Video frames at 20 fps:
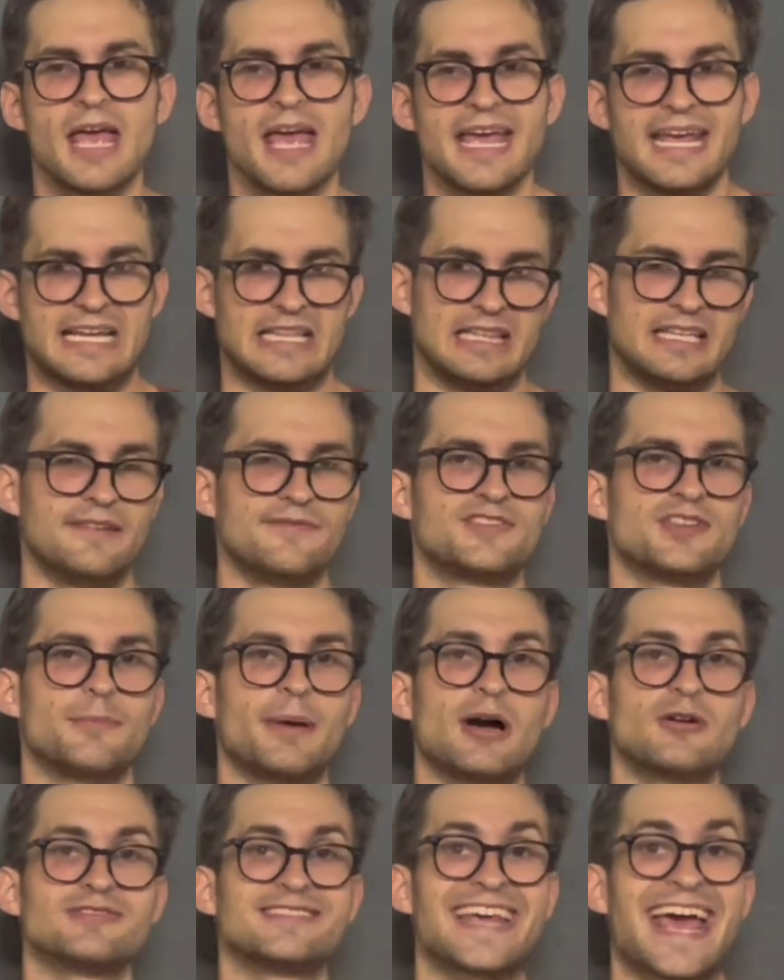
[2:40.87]
It lives
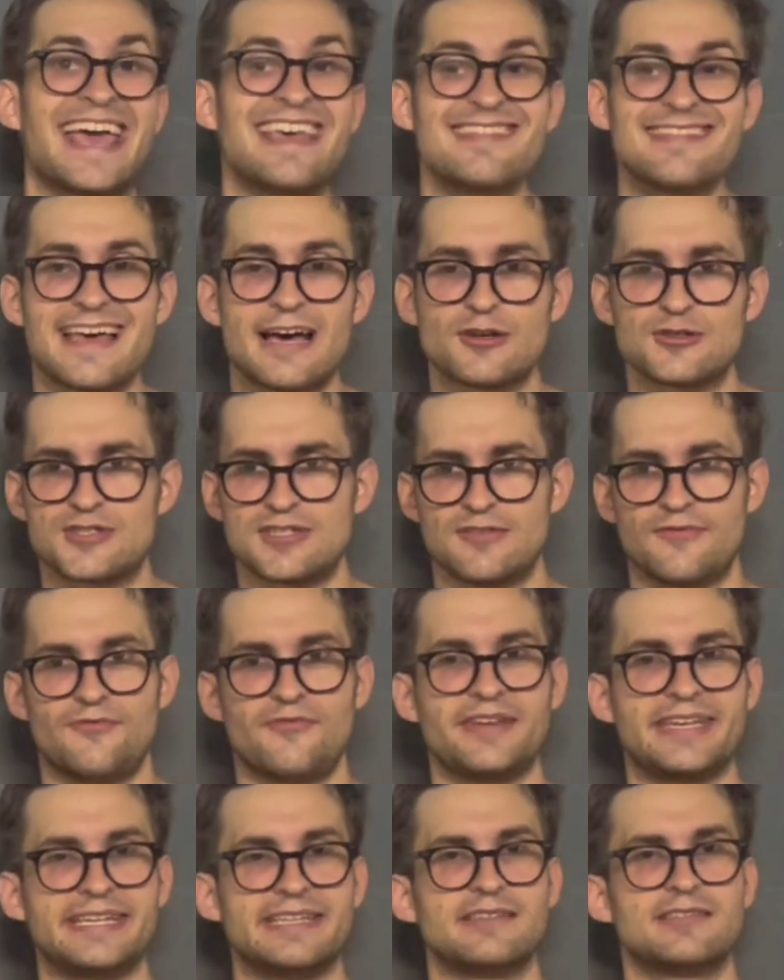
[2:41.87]
about 10,000
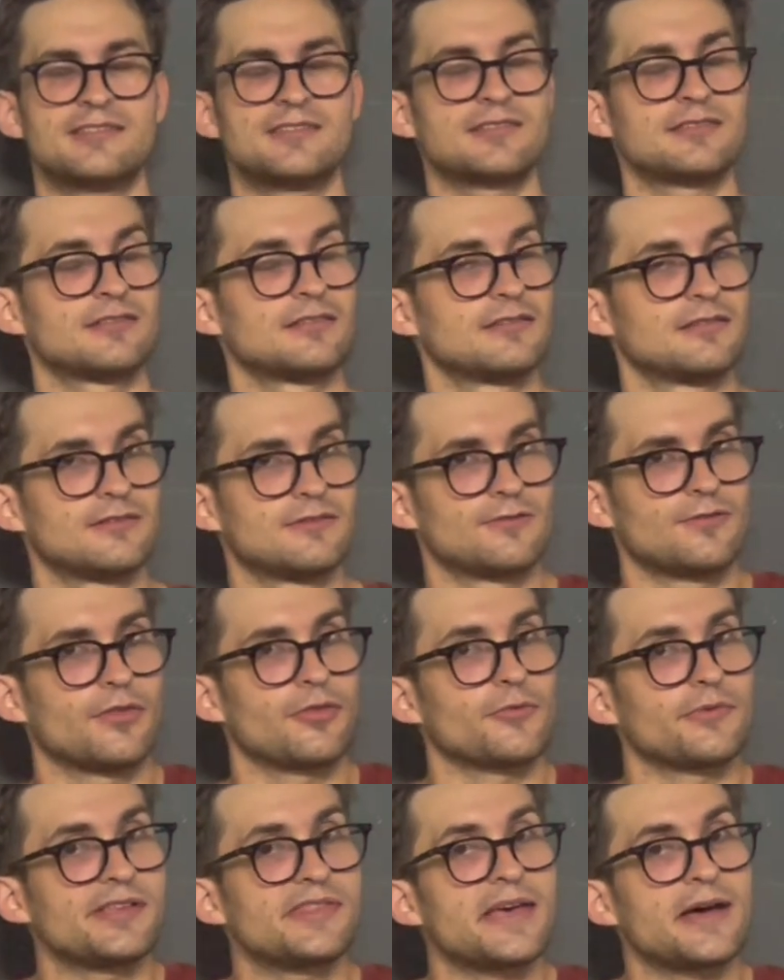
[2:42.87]
feet, or
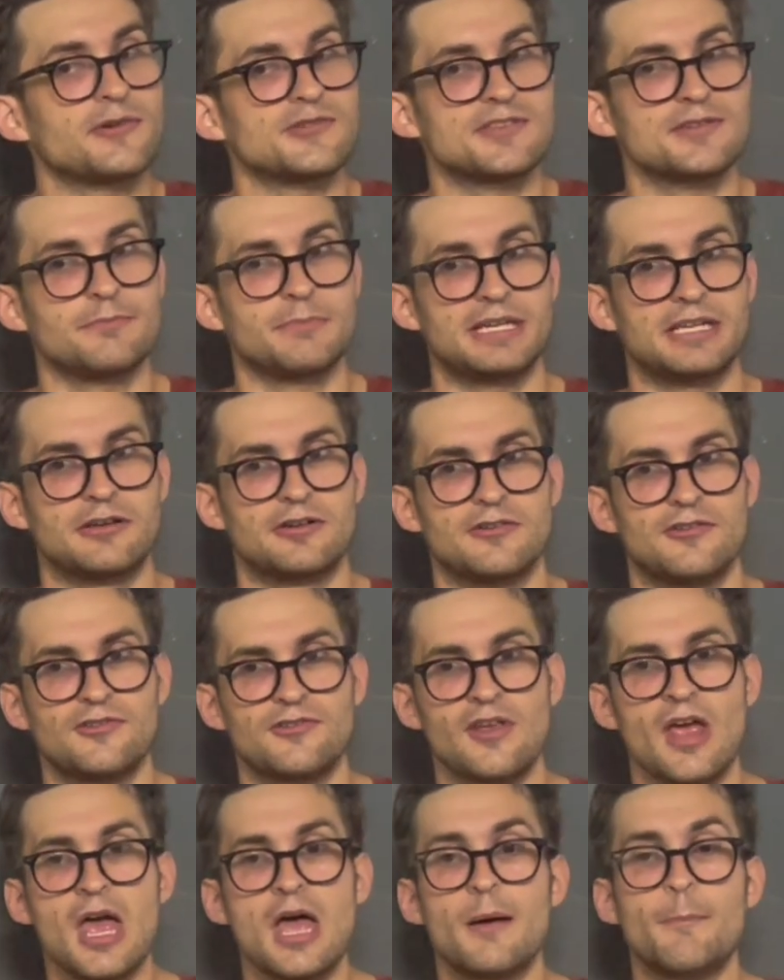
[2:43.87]
3,000
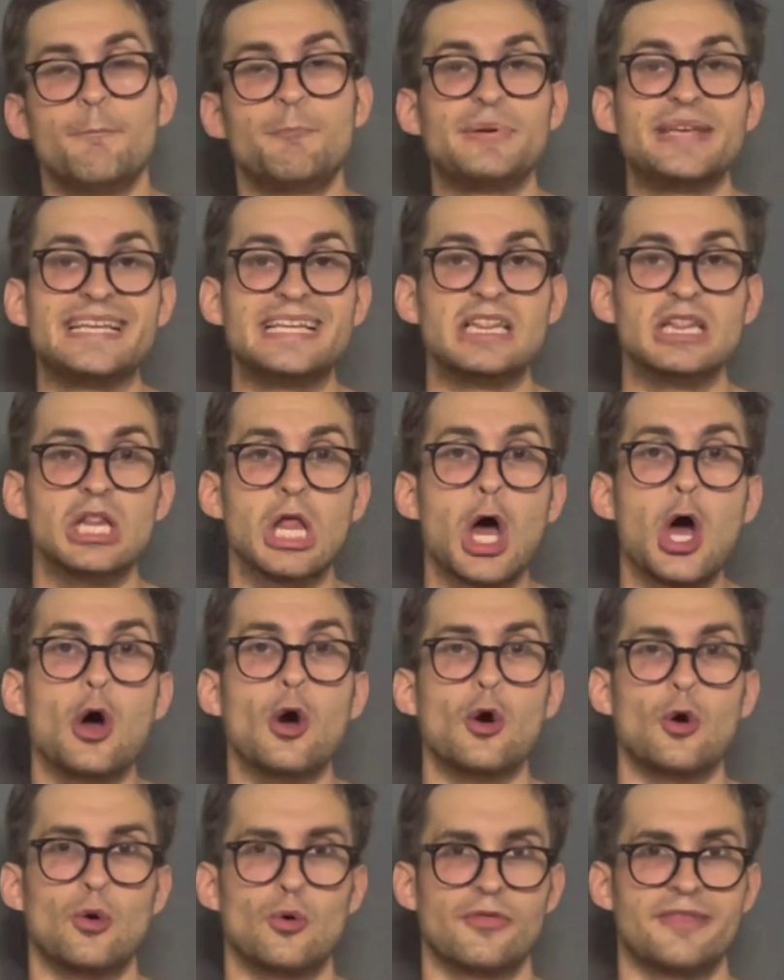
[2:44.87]
meters,
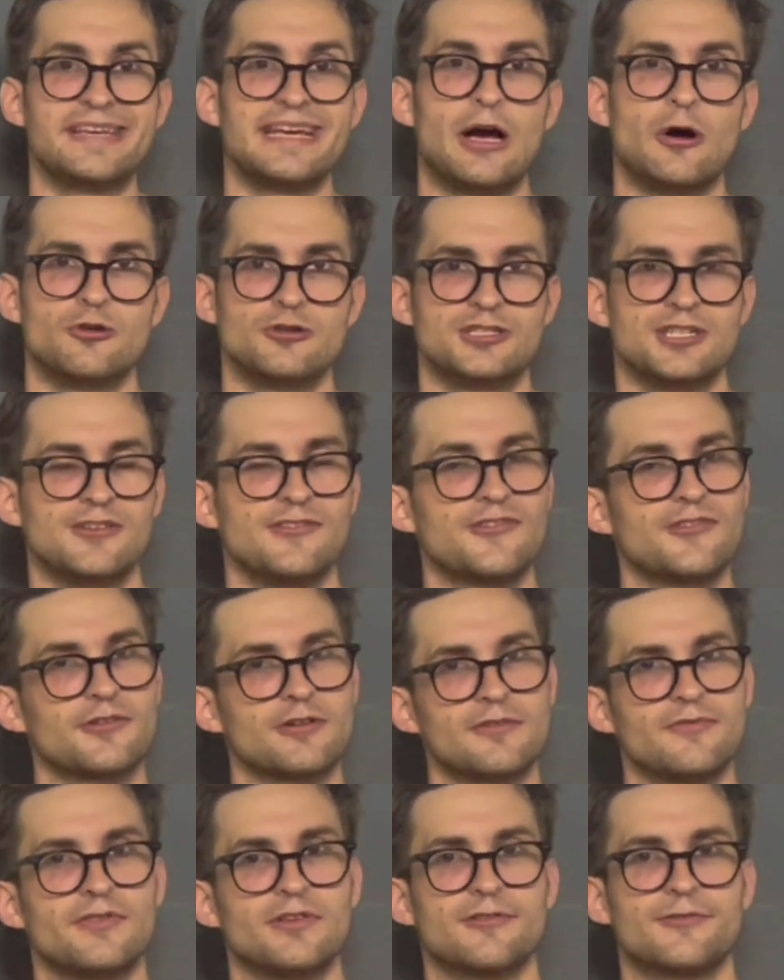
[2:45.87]
below the ocean
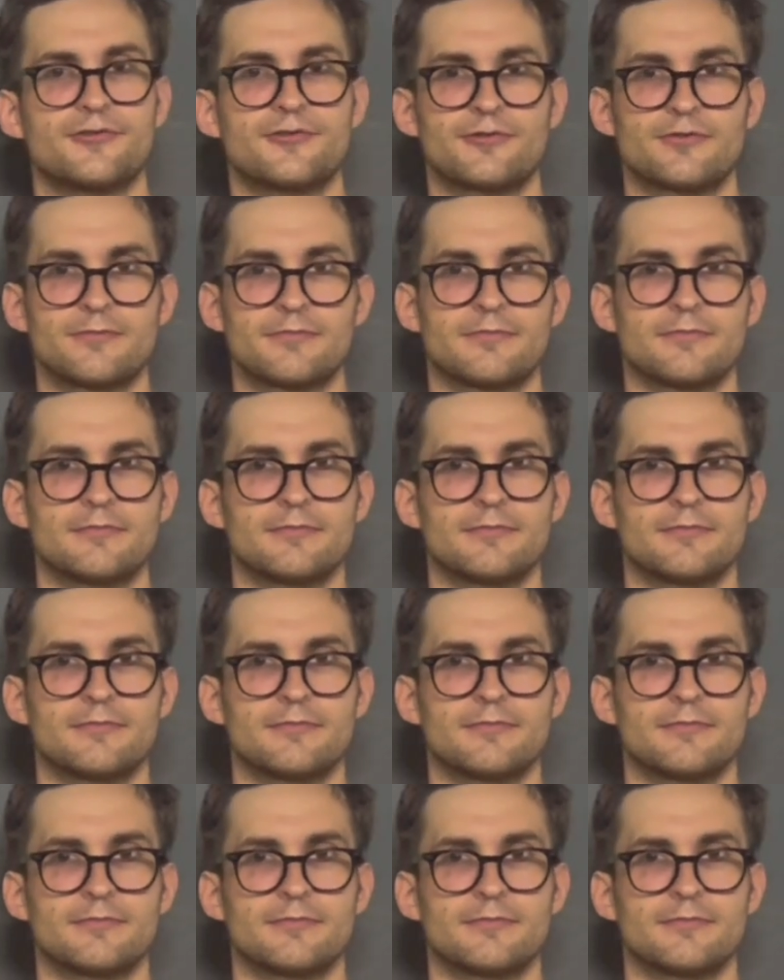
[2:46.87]
surface.